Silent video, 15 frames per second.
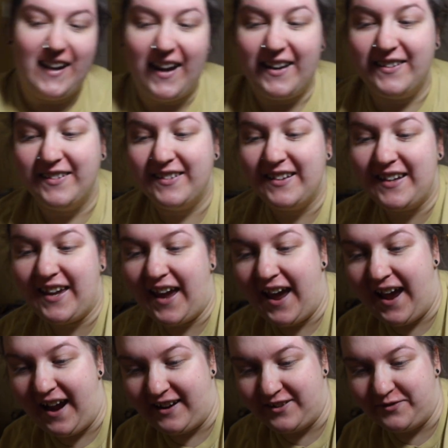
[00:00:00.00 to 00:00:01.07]
I look like
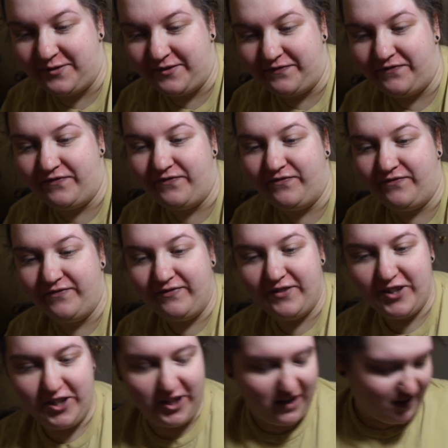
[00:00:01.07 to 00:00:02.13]
actual
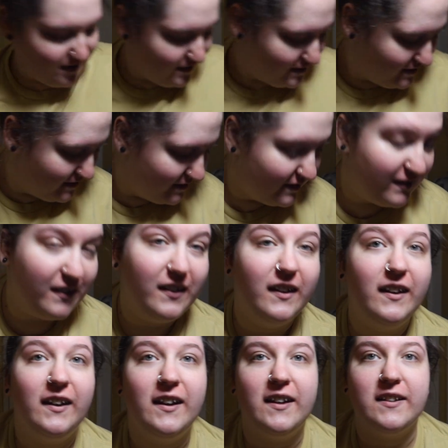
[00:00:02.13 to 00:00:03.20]
shit.
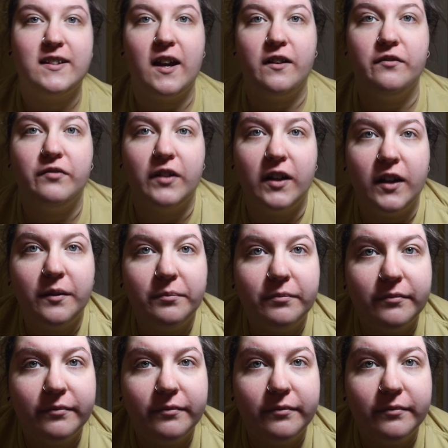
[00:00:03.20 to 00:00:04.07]
It's kind of funny.